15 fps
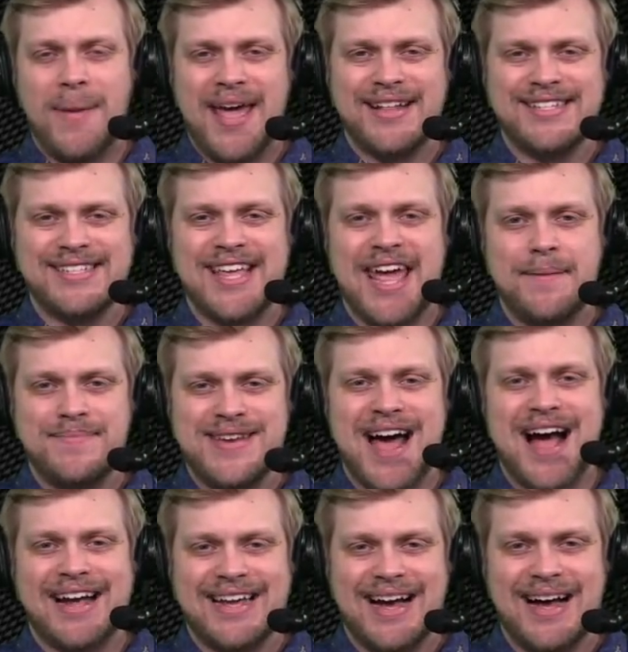
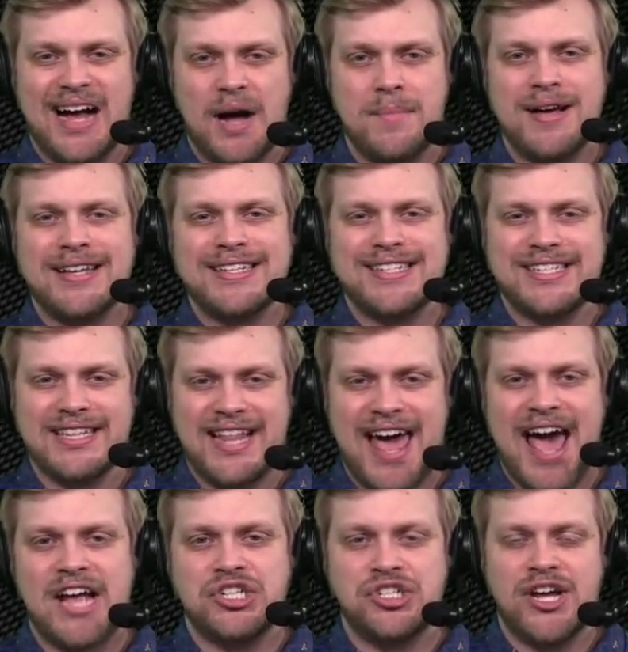manscaped.com
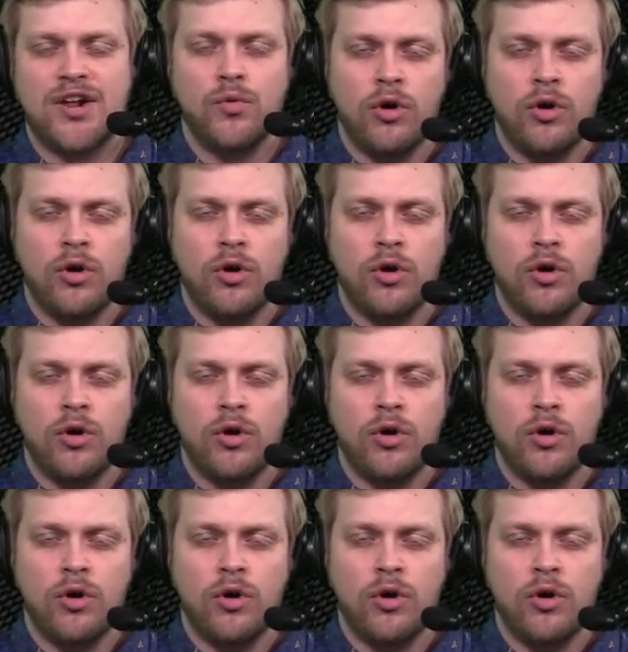slash chat.